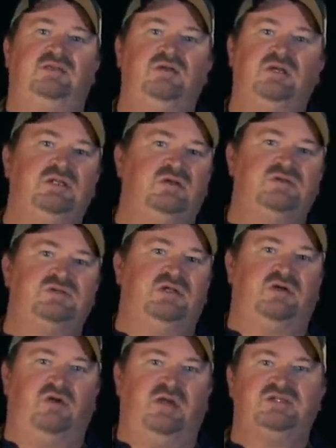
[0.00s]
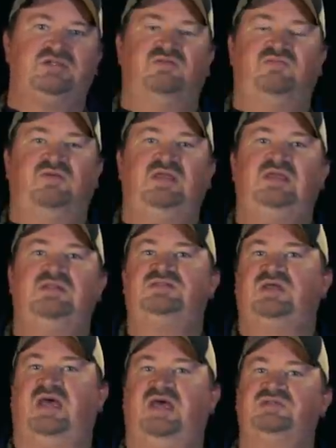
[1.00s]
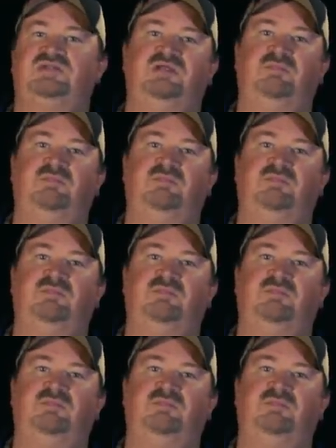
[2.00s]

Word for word: you can use an aggressive feed to actually